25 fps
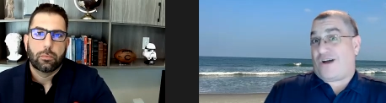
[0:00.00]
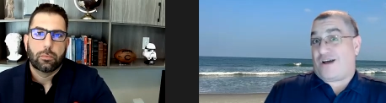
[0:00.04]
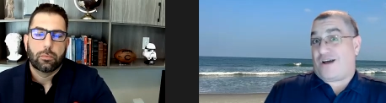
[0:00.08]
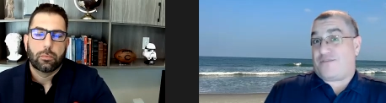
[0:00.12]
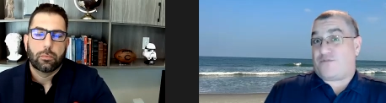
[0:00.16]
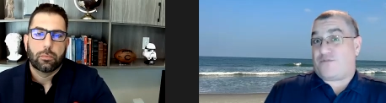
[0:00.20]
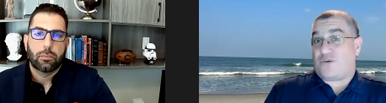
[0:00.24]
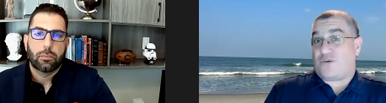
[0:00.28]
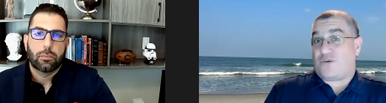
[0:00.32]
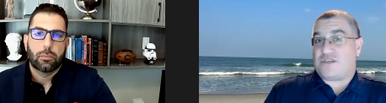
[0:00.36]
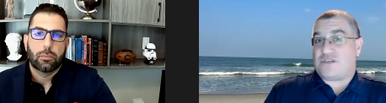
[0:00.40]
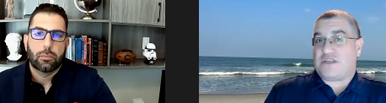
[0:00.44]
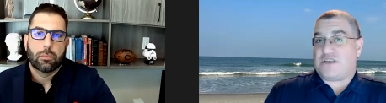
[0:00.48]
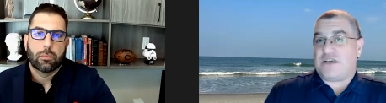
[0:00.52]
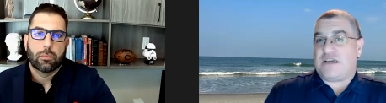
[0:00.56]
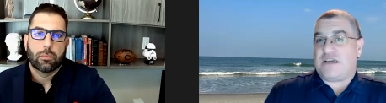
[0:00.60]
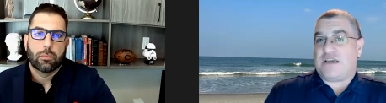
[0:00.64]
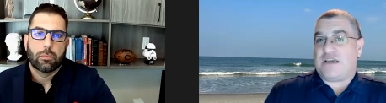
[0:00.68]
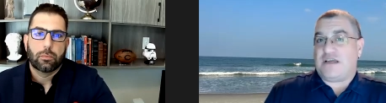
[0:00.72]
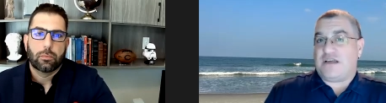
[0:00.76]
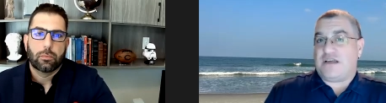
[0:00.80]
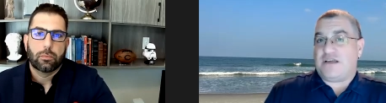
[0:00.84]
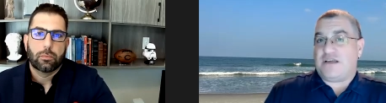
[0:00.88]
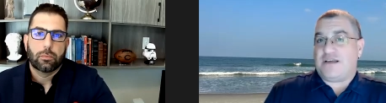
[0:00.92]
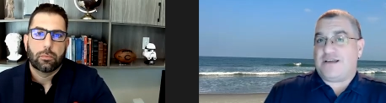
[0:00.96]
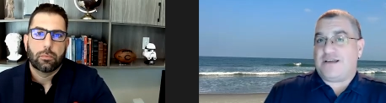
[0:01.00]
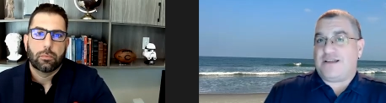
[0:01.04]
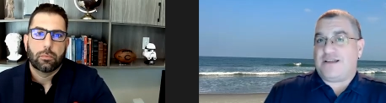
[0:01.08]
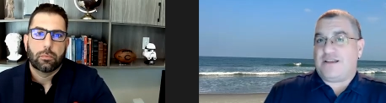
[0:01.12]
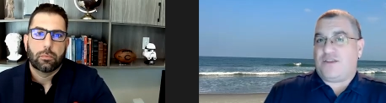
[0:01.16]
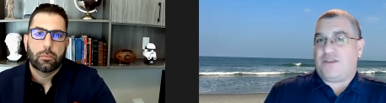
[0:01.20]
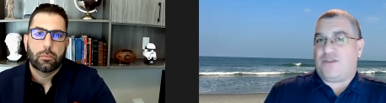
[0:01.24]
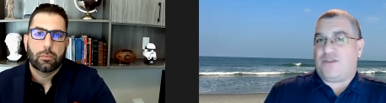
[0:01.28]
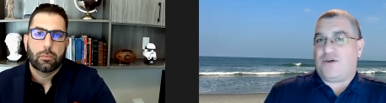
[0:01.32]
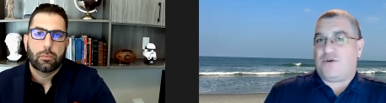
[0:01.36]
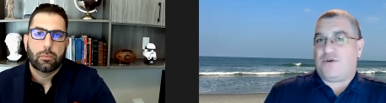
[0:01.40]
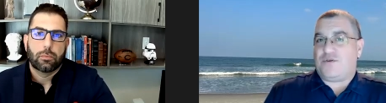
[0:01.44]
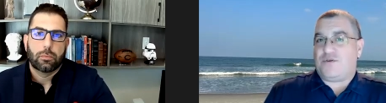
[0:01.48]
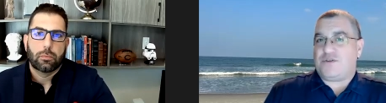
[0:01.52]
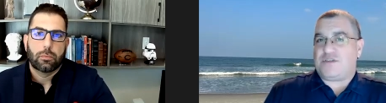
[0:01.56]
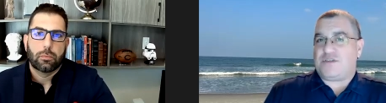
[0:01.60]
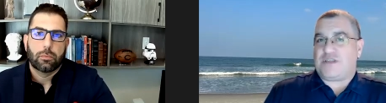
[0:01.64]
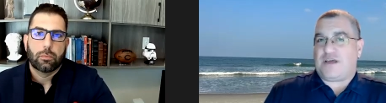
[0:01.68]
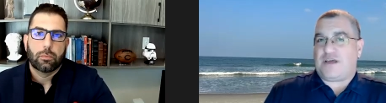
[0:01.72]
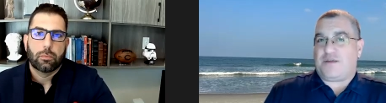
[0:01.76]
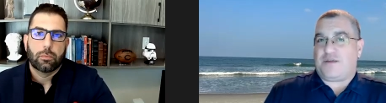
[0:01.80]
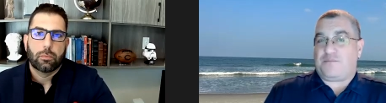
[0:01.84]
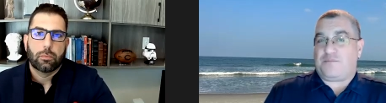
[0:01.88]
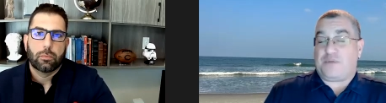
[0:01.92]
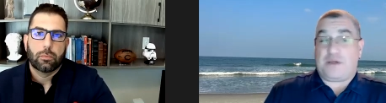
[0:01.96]
Speaker 1: conversely,
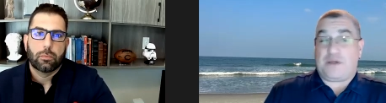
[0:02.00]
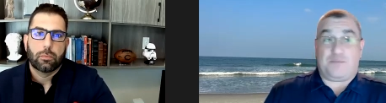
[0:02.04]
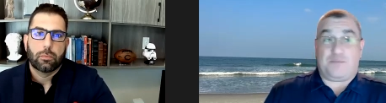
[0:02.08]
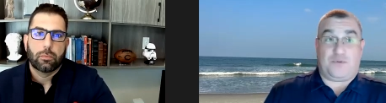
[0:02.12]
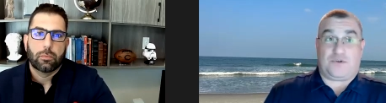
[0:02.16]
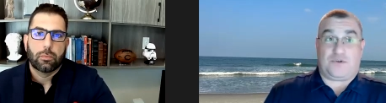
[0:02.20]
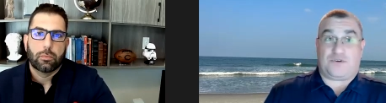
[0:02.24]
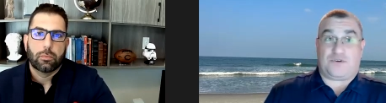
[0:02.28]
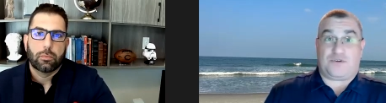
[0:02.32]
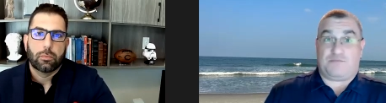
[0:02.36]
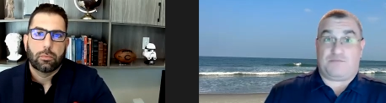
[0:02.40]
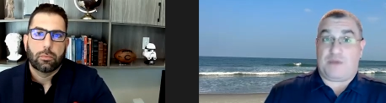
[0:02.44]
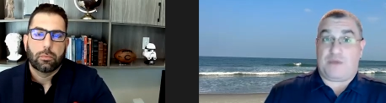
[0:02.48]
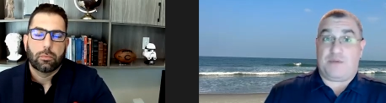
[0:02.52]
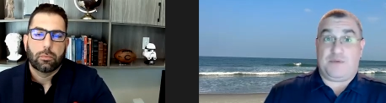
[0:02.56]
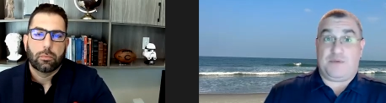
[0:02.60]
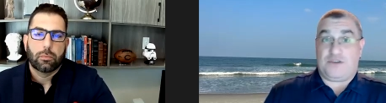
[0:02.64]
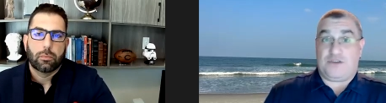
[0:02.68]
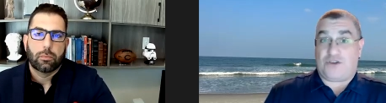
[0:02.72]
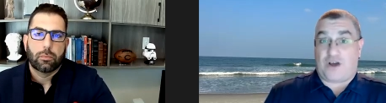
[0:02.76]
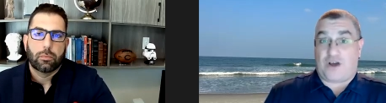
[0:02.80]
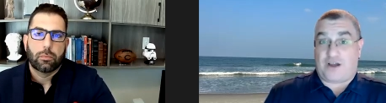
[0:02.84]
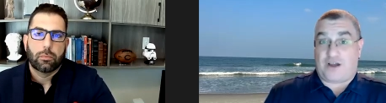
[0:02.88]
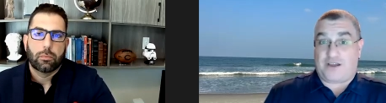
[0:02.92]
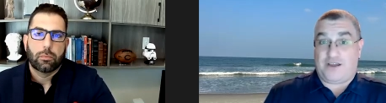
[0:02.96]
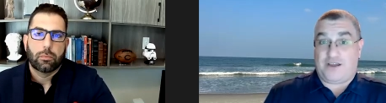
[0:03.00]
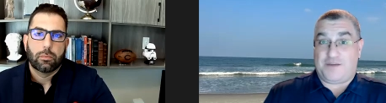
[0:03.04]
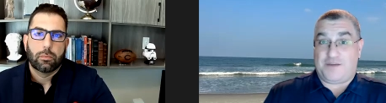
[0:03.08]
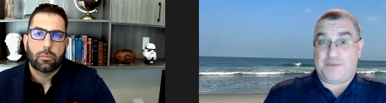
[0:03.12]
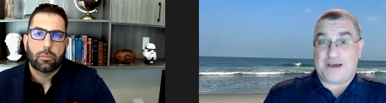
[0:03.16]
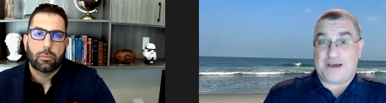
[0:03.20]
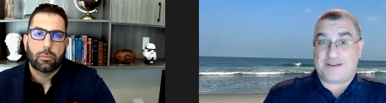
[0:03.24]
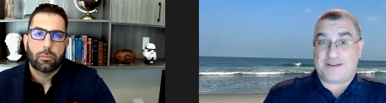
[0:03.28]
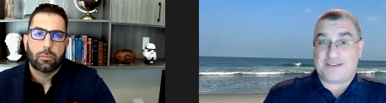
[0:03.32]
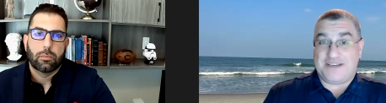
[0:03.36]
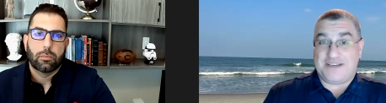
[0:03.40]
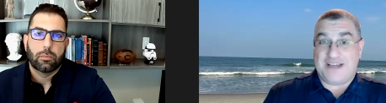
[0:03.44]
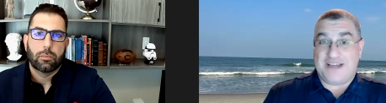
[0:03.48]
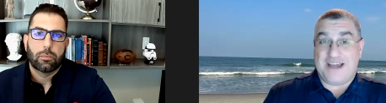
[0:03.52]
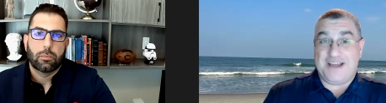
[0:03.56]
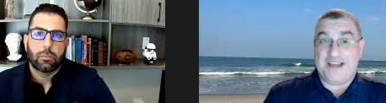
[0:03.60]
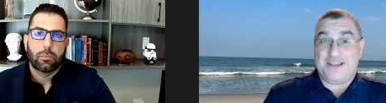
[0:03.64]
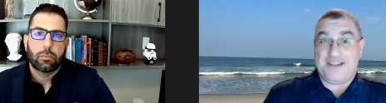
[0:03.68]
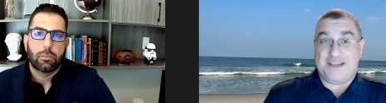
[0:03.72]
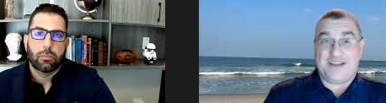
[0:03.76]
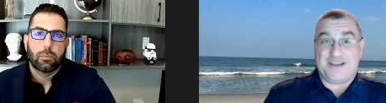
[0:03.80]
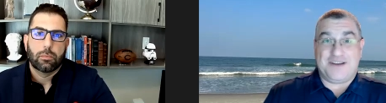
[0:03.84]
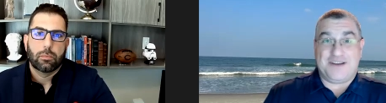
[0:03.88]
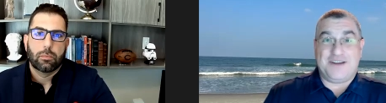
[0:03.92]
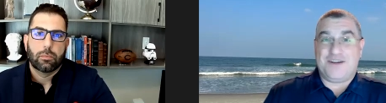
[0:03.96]
those that people are maybe talking about
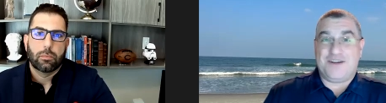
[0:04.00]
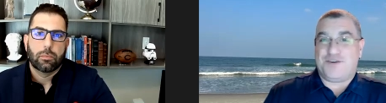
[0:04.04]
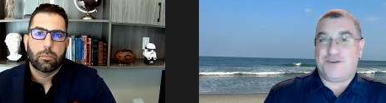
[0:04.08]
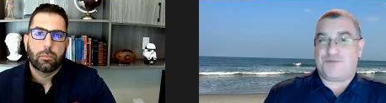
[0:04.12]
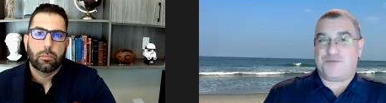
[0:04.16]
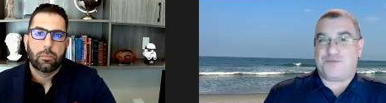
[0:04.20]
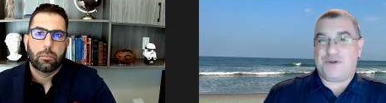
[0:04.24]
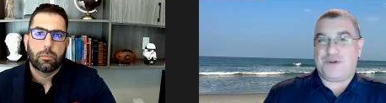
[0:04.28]
today that